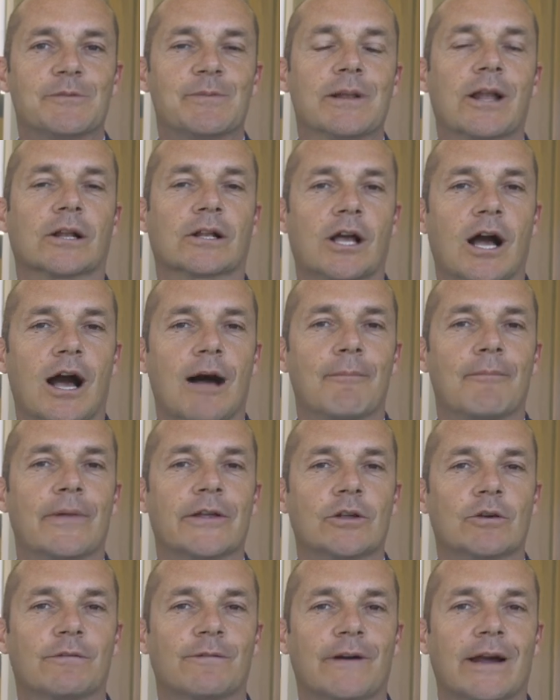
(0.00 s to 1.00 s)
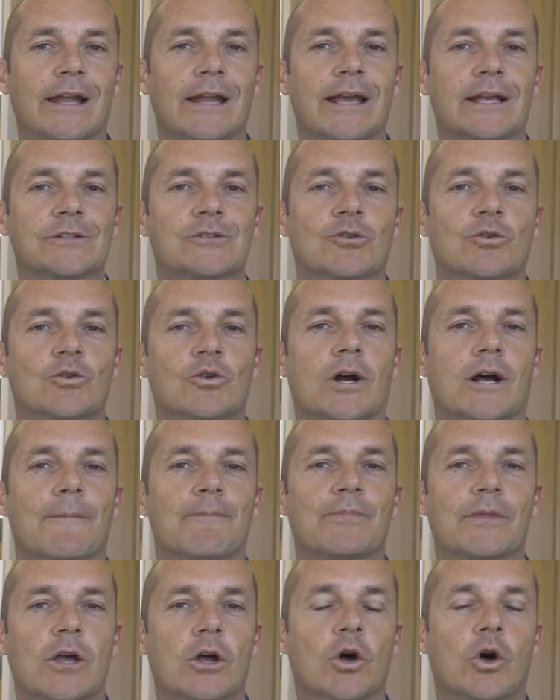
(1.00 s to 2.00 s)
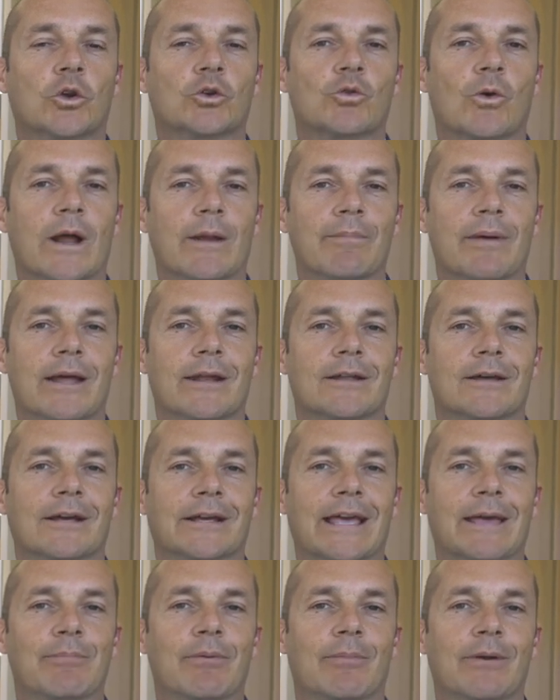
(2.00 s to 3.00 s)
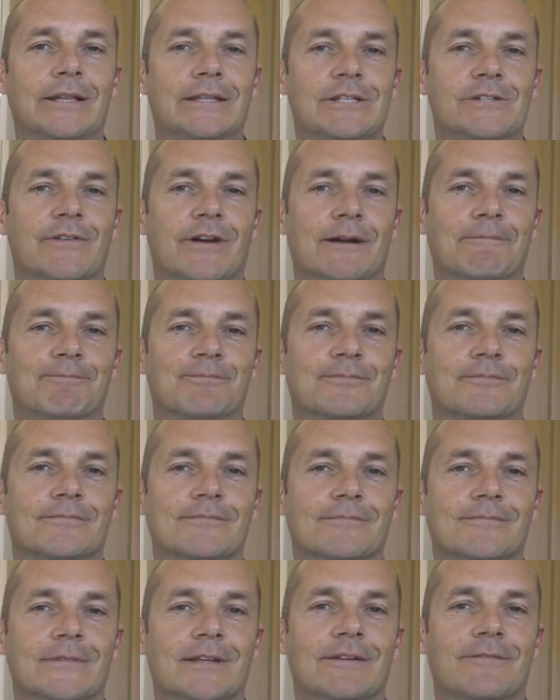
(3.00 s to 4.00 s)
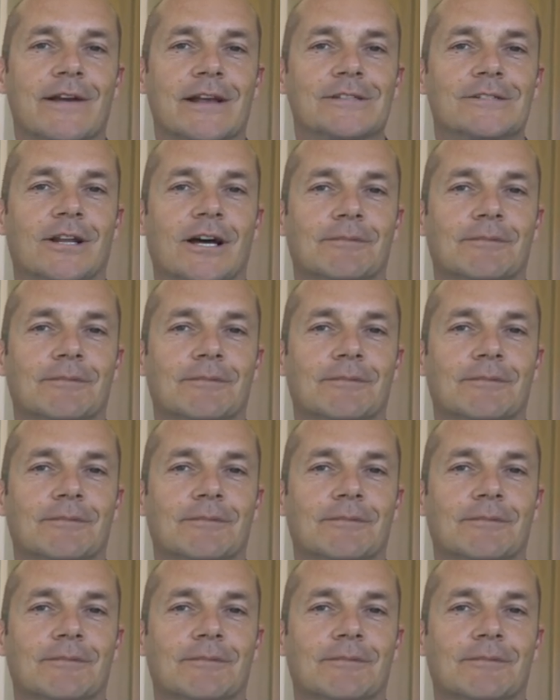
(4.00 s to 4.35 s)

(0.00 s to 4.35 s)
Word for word: nxp.com and you'll find links to uh, ultra-wideband uh, capabilities there. Thanks a